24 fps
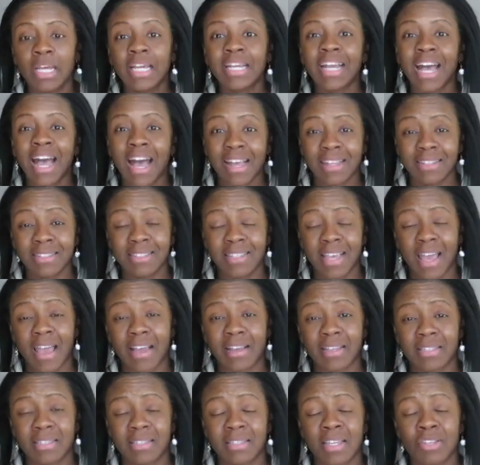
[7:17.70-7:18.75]

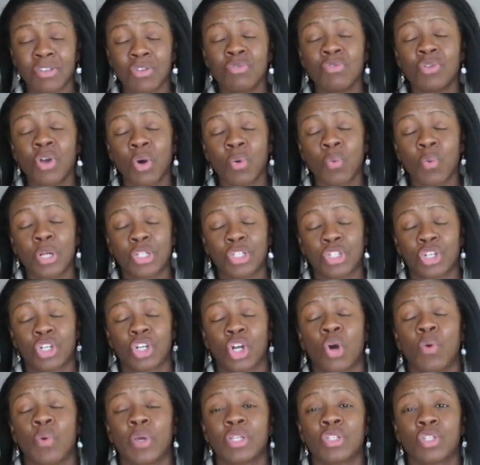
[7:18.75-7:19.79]
context, then you know what you're
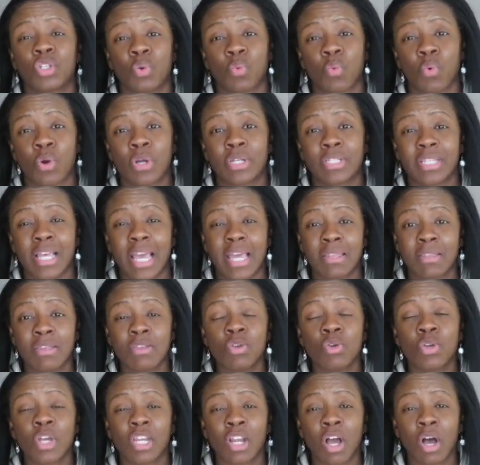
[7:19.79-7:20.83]
going towards, and
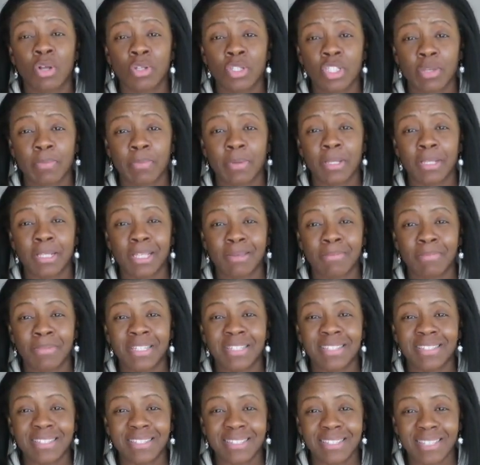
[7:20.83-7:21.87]
you can ultimately
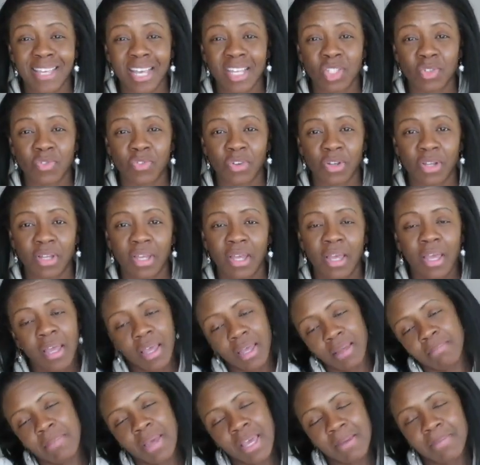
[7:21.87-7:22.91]
be successful
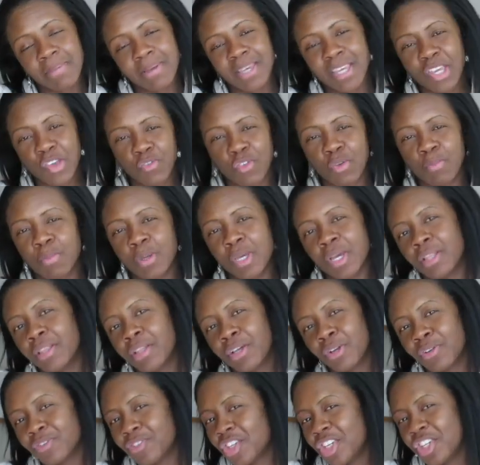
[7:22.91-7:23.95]
and maybe even be a
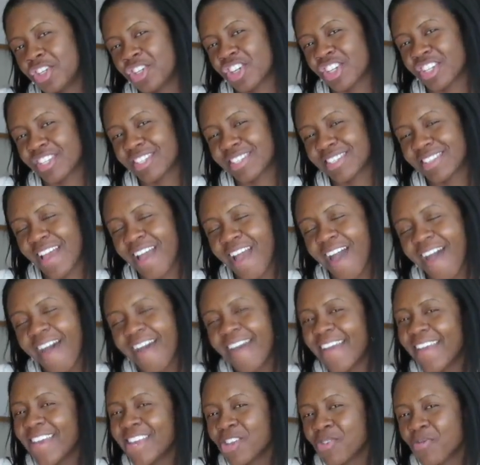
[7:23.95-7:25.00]
little genius.
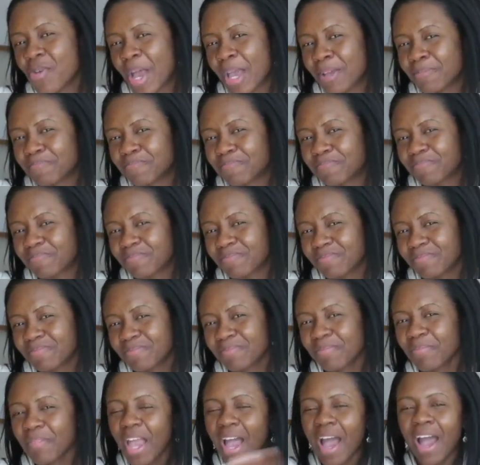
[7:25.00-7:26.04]
Anyway,
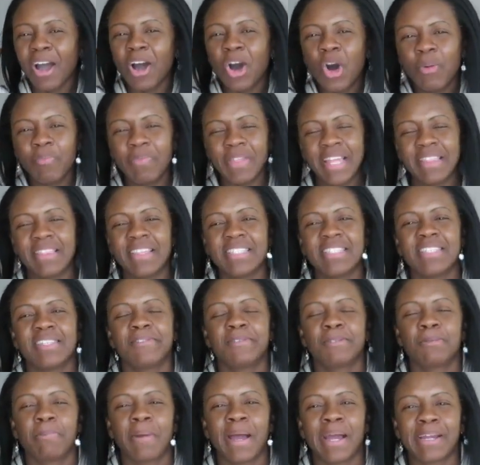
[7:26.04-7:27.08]
I hope that this
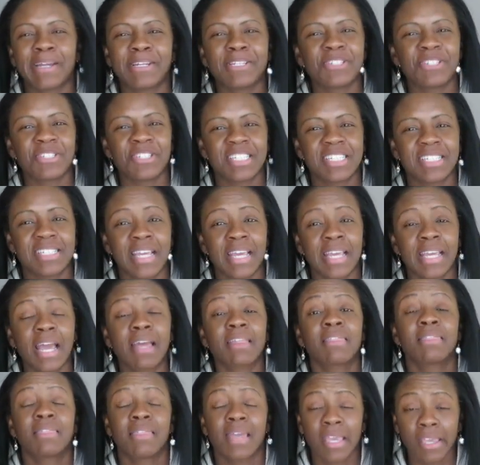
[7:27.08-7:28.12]
inspired you today. I
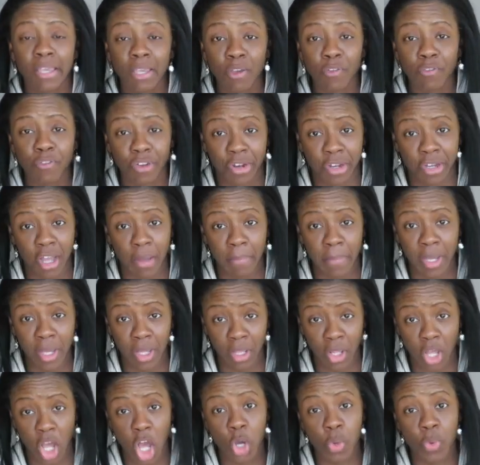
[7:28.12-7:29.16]
thank you for coming
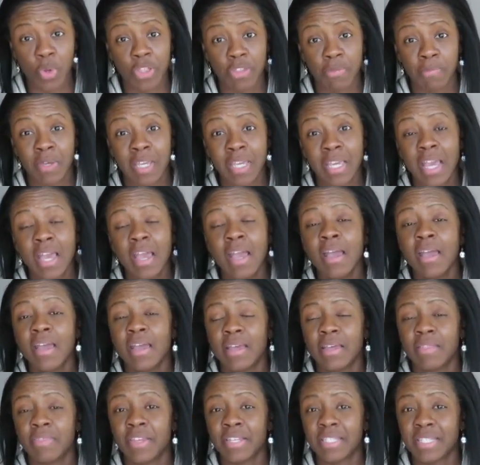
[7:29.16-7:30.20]
along with me
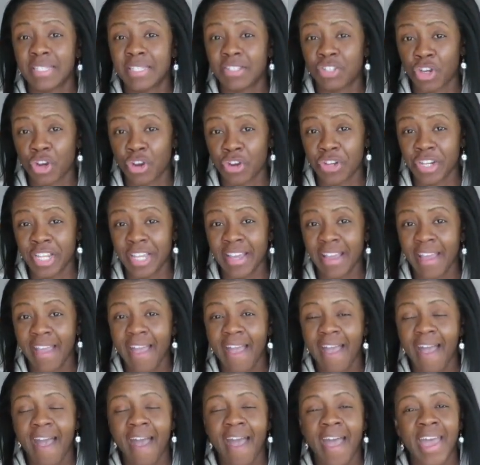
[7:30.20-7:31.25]
in this journey,
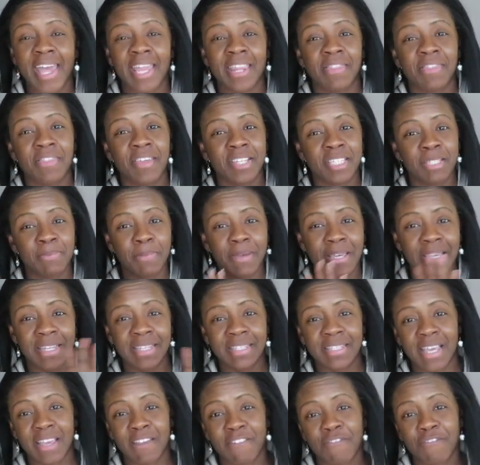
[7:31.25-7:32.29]
and this
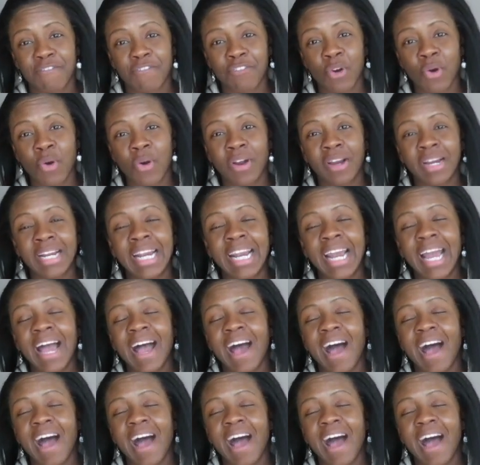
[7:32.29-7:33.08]
being day 4,